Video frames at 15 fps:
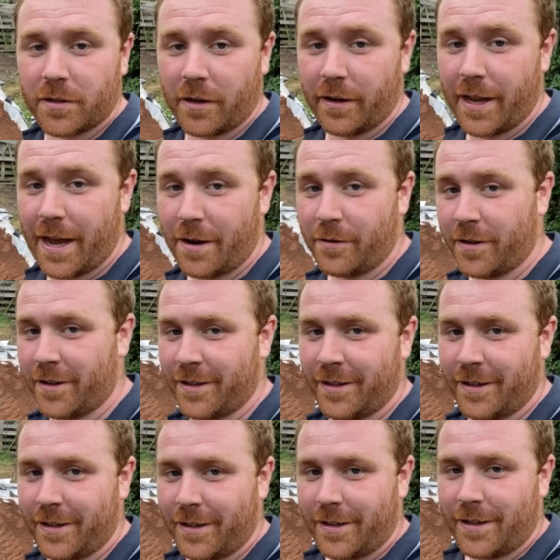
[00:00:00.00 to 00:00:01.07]
So now
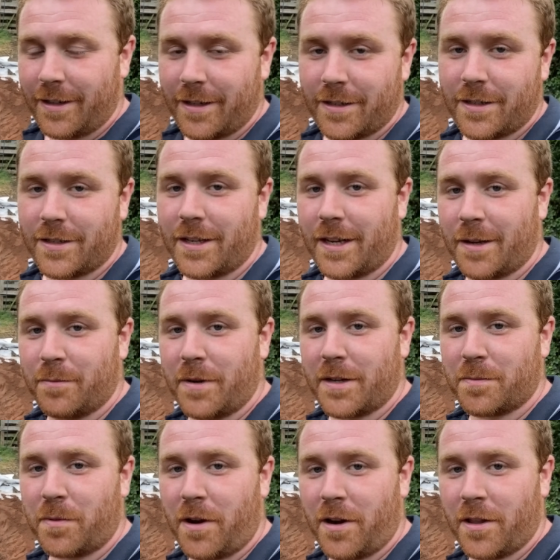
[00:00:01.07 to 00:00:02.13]
it's the second
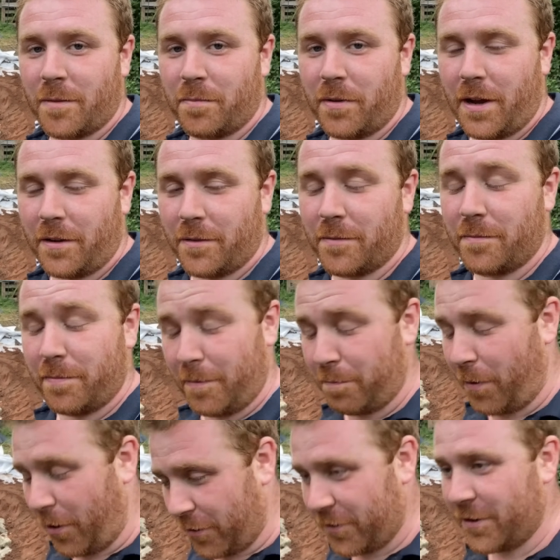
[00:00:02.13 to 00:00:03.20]
best part of the
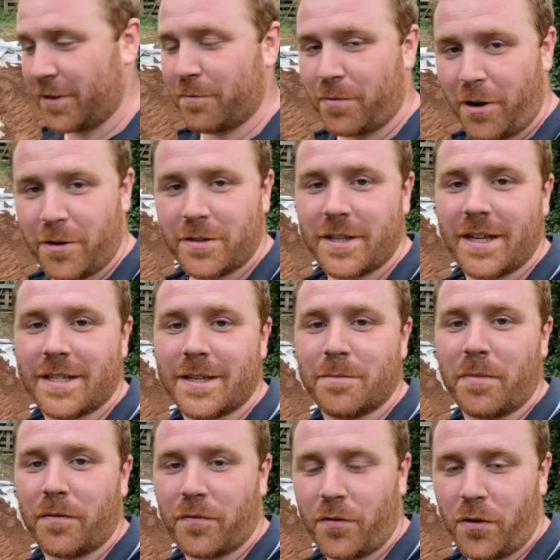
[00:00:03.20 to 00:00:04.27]
pond process
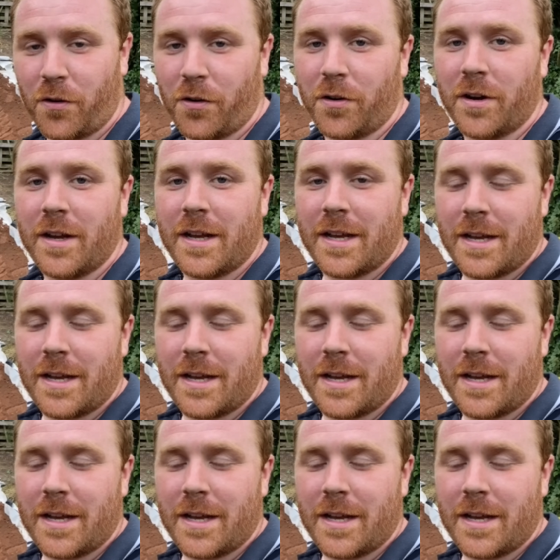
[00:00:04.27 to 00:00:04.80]
before